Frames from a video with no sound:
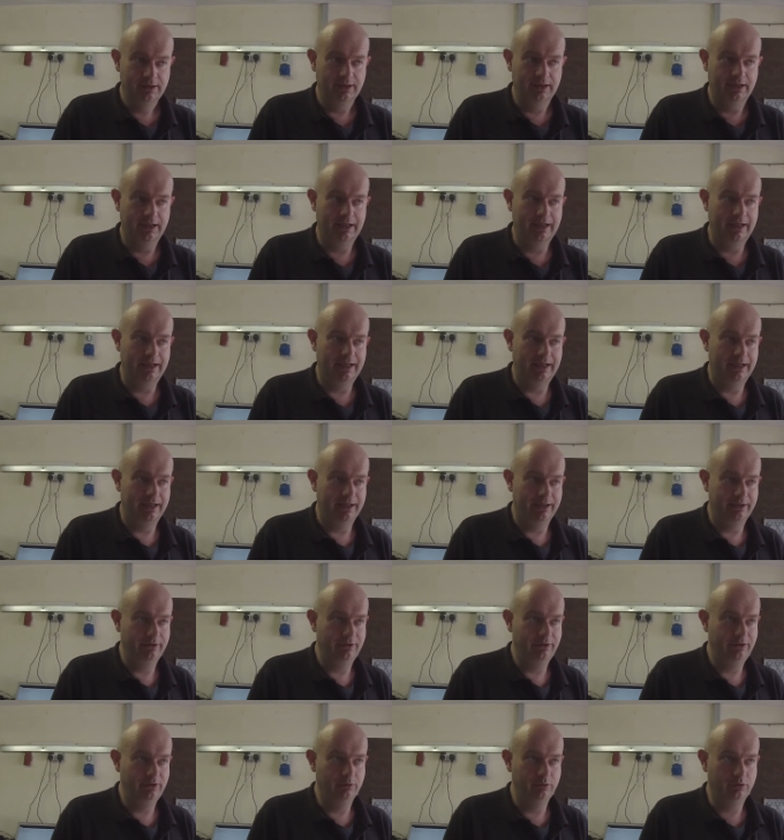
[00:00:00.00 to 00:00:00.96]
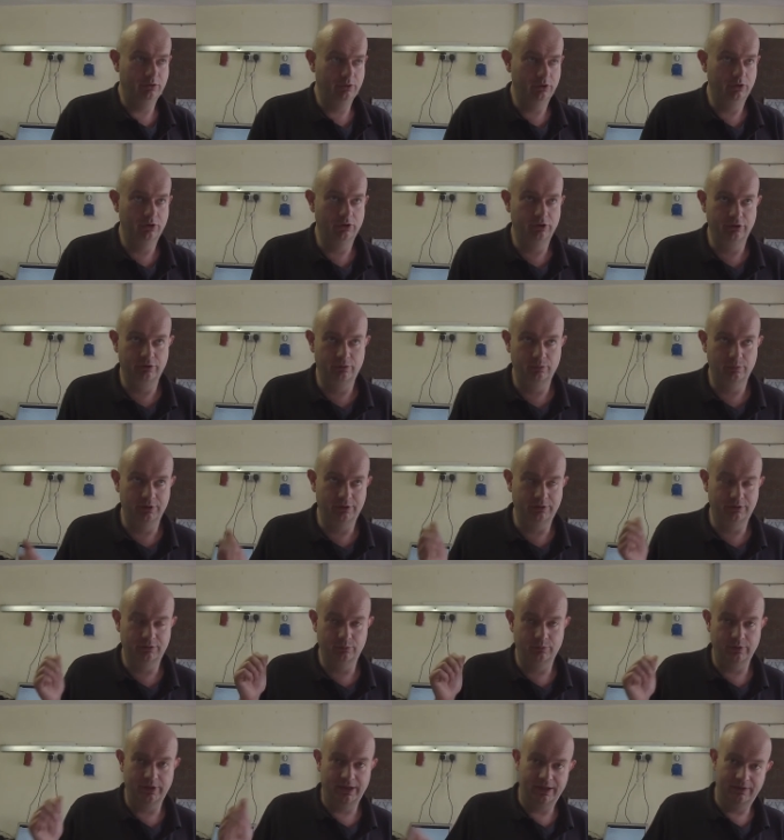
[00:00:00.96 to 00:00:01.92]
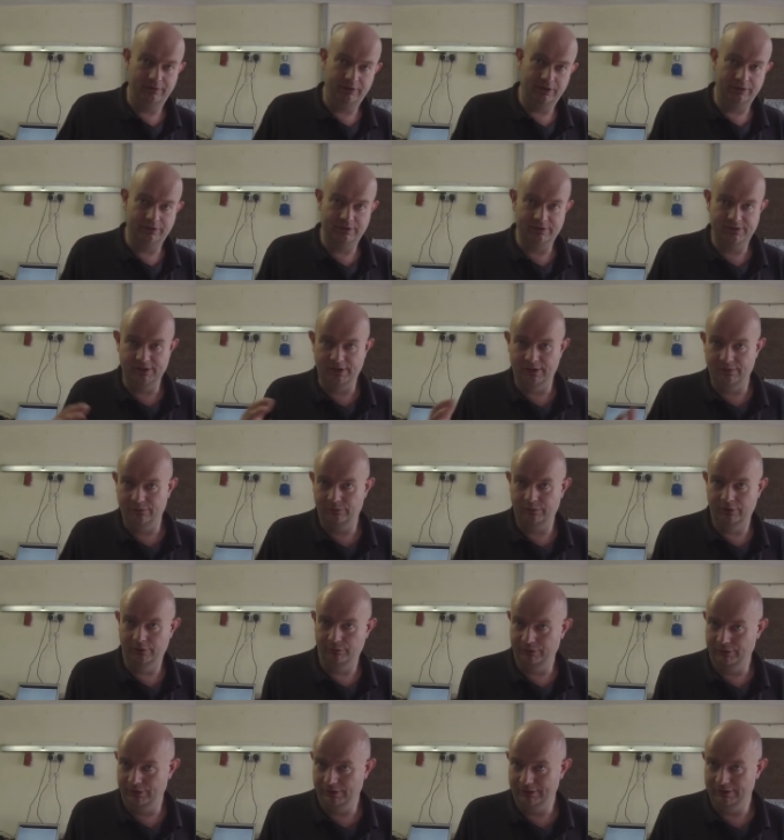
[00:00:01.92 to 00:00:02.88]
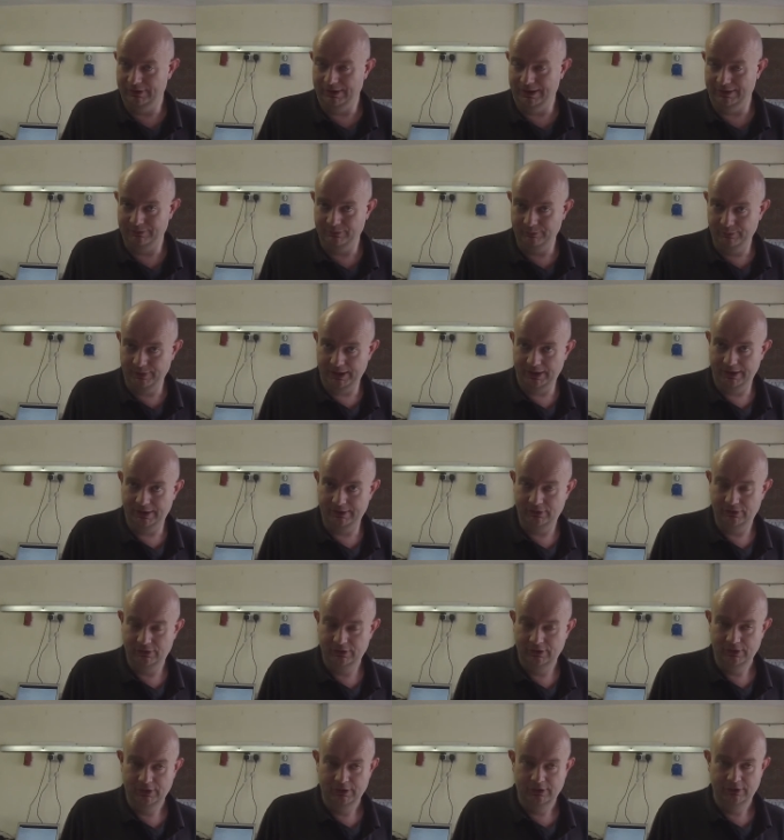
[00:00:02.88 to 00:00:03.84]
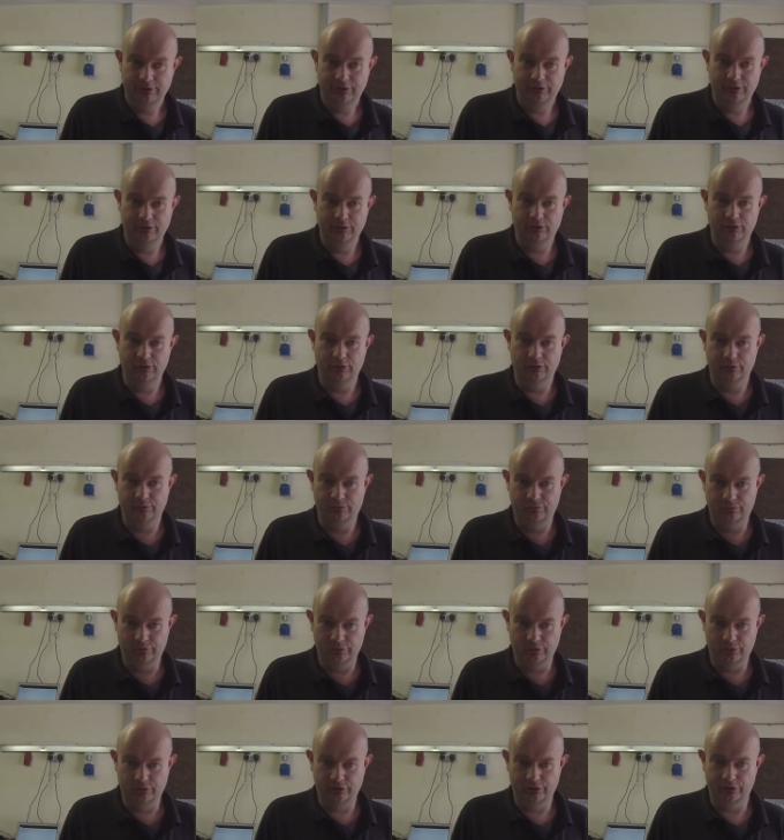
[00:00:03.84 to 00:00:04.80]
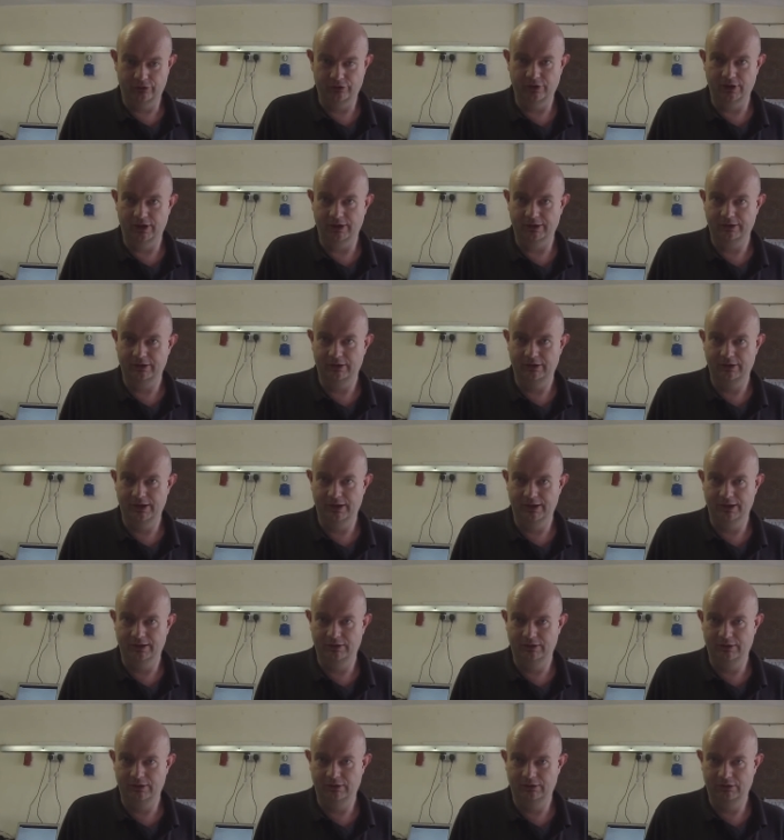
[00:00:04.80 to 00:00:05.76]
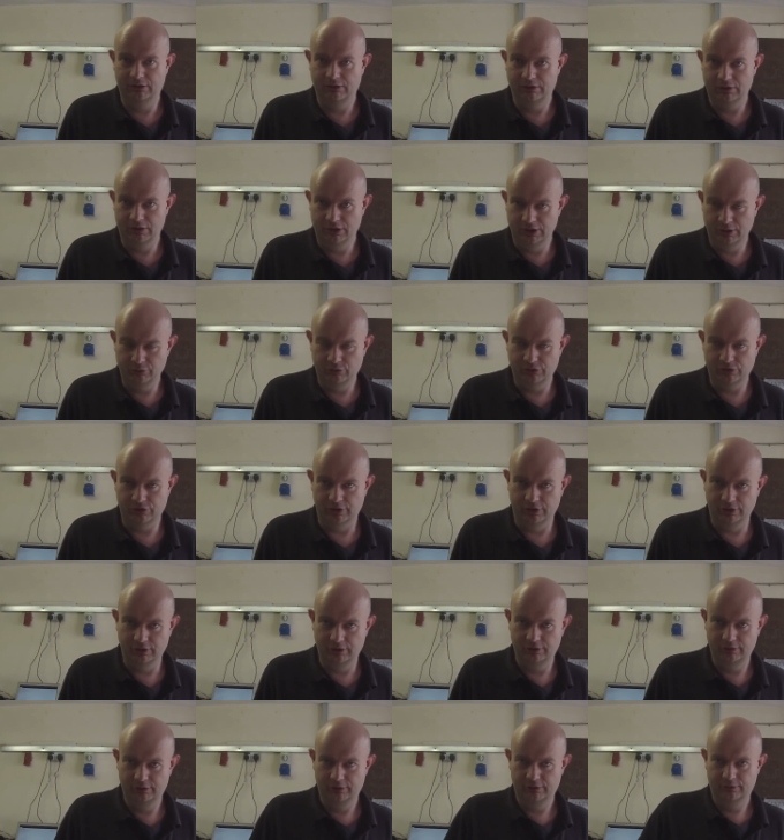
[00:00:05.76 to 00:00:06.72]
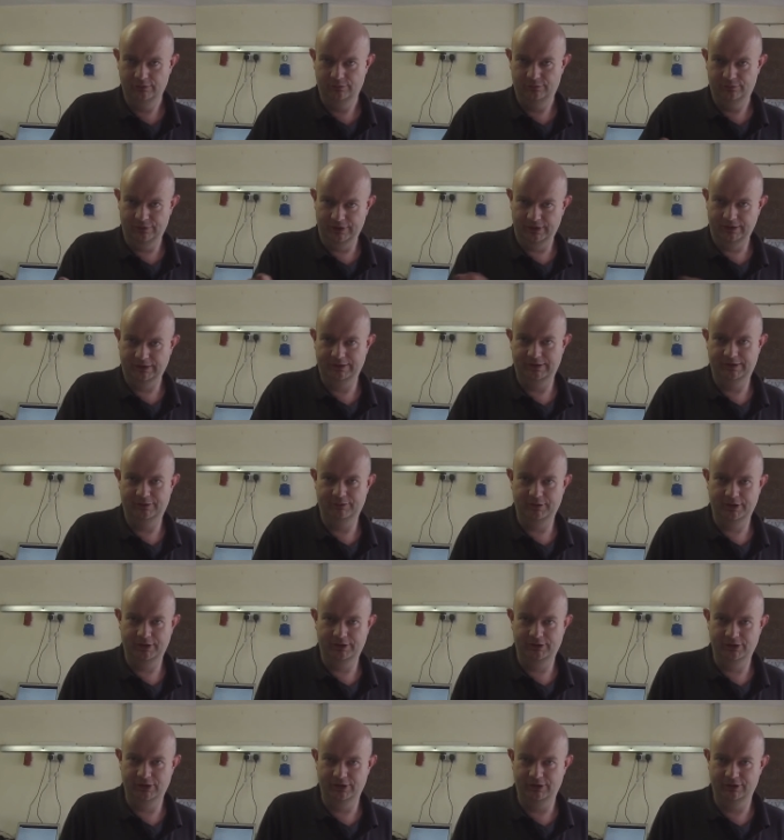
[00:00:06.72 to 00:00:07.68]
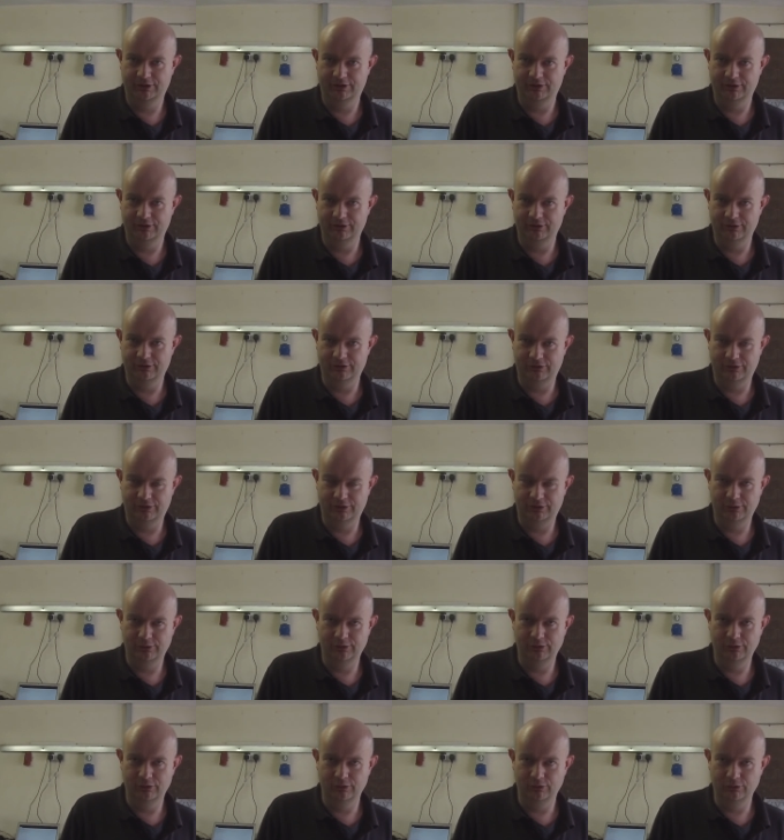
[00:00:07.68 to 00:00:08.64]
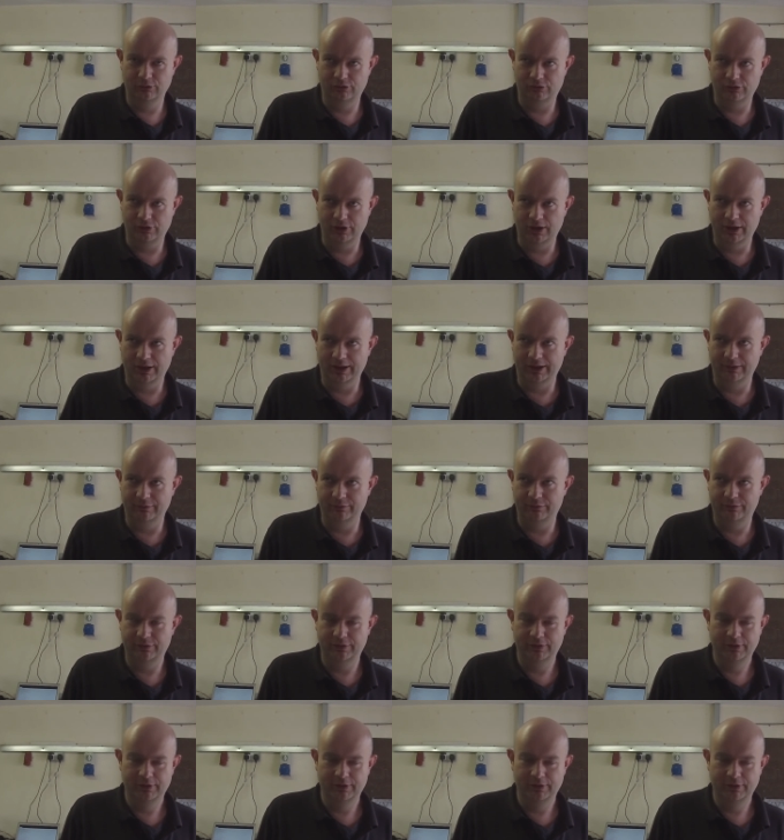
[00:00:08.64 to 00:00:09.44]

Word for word: And you could, with the way I got the software written at the minute, you could floor the throttle in neutral, flick the switch into to drive